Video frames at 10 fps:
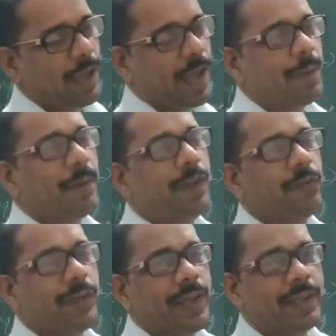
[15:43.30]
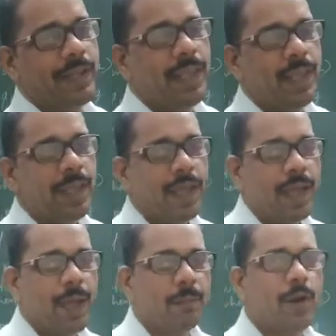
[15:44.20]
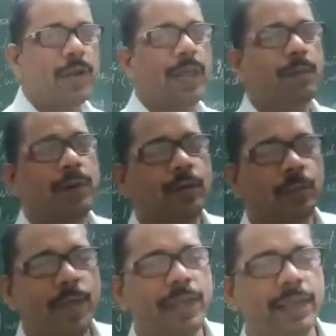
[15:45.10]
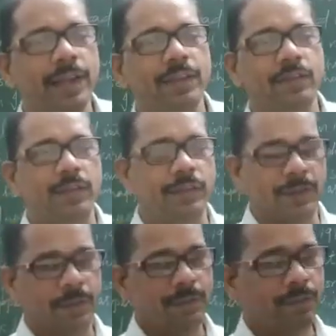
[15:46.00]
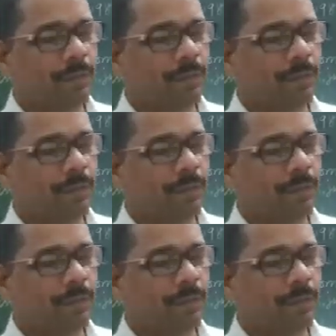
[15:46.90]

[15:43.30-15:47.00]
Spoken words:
I have a difficulty. I am not able to make a decision.